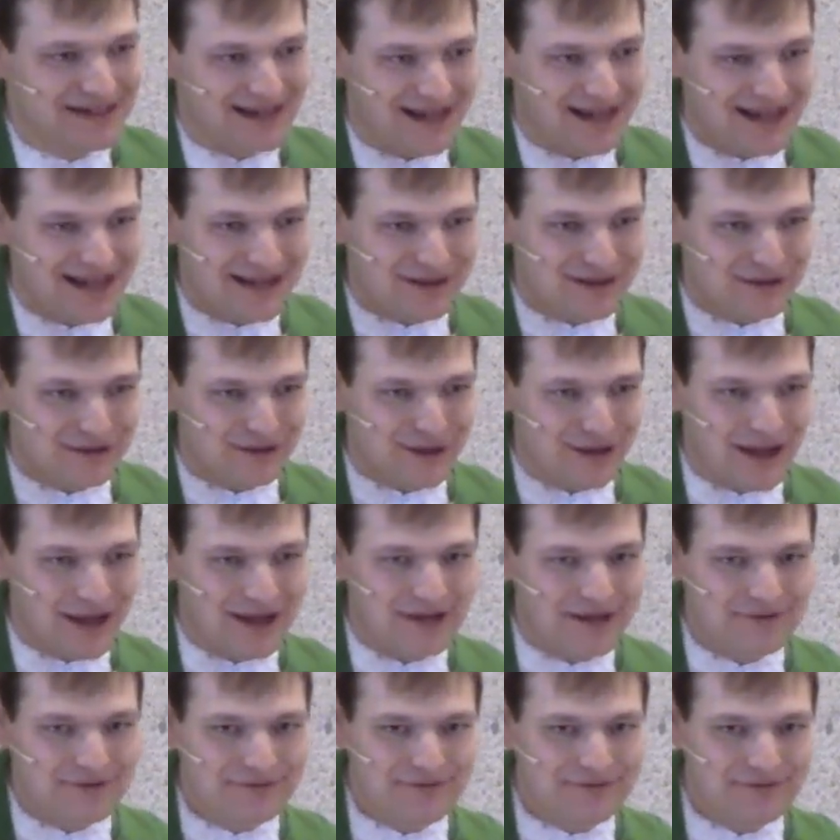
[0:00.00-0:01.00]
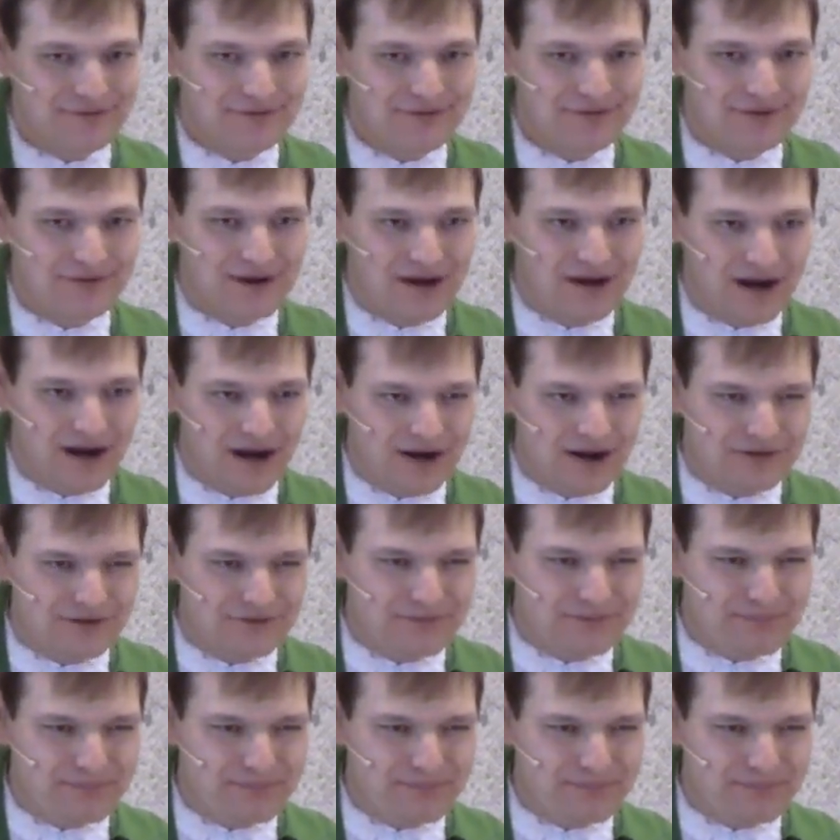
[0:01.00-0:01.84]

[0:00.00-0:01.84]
a life of